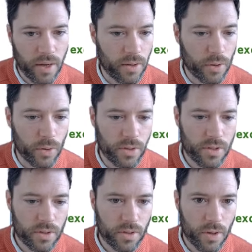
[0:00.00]

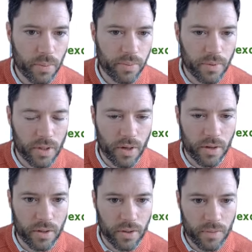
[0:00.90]
loads up the
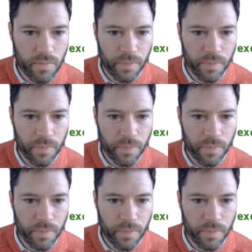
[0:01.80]
audio,